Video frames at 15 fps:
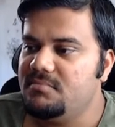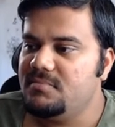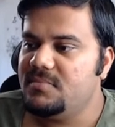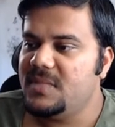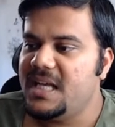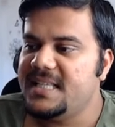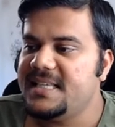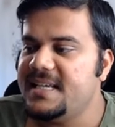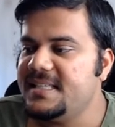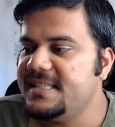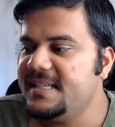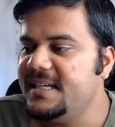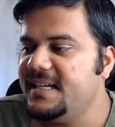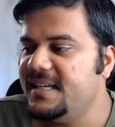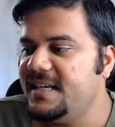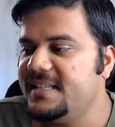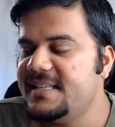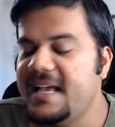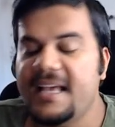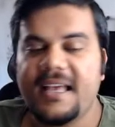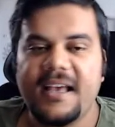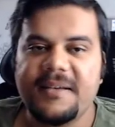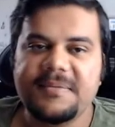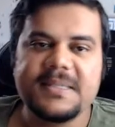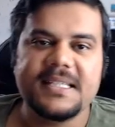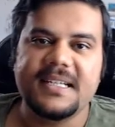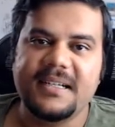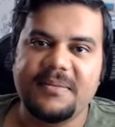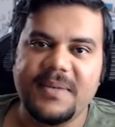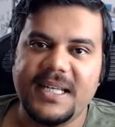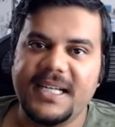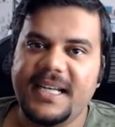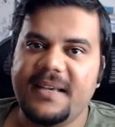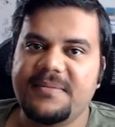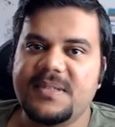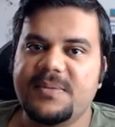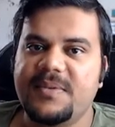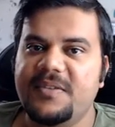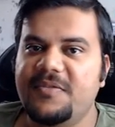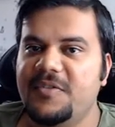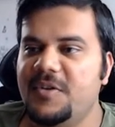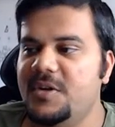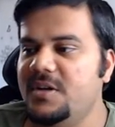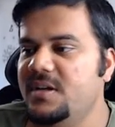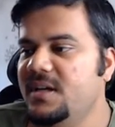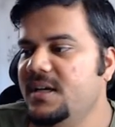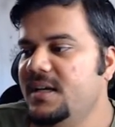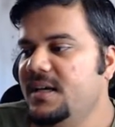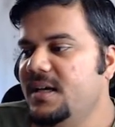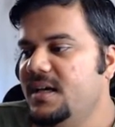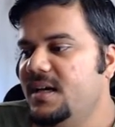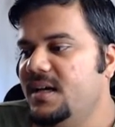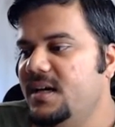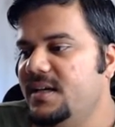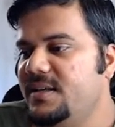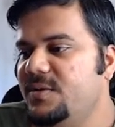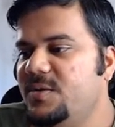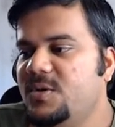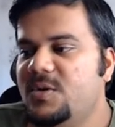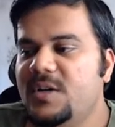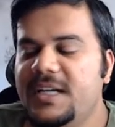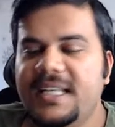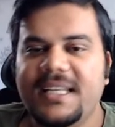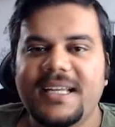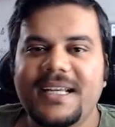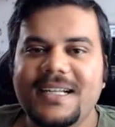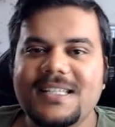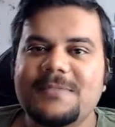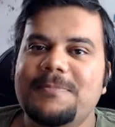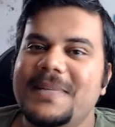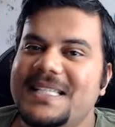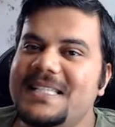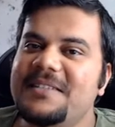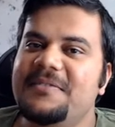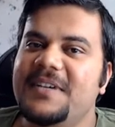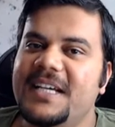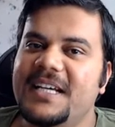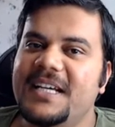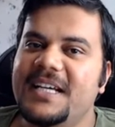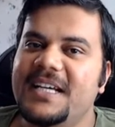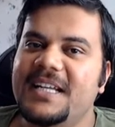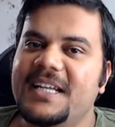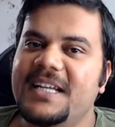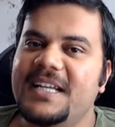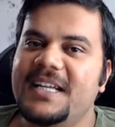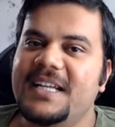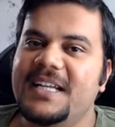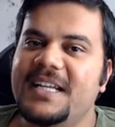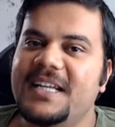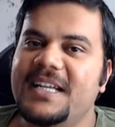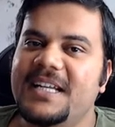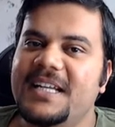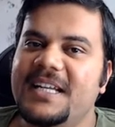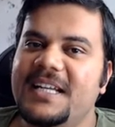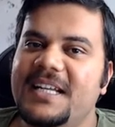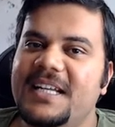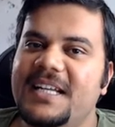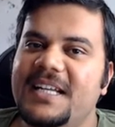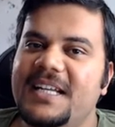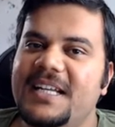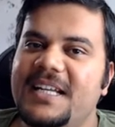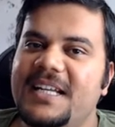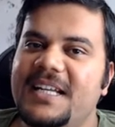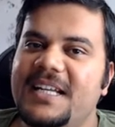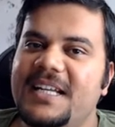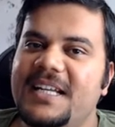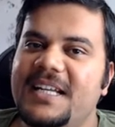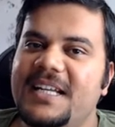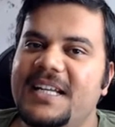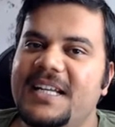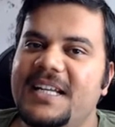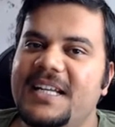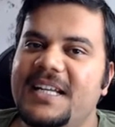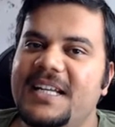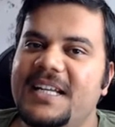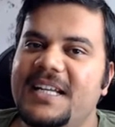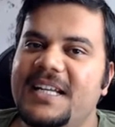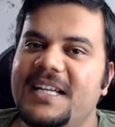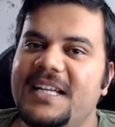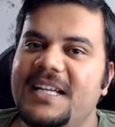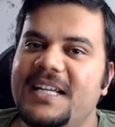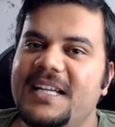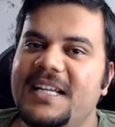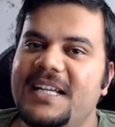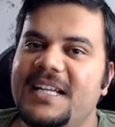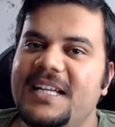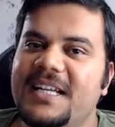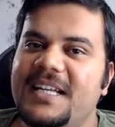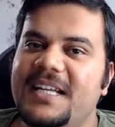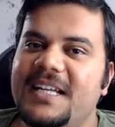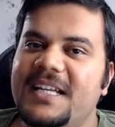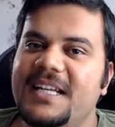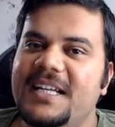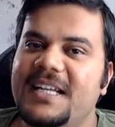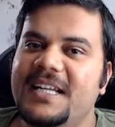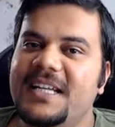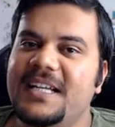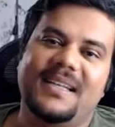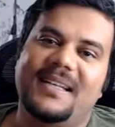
as I have said many times before, you don't need specifically publication, but when you have more applicants, then it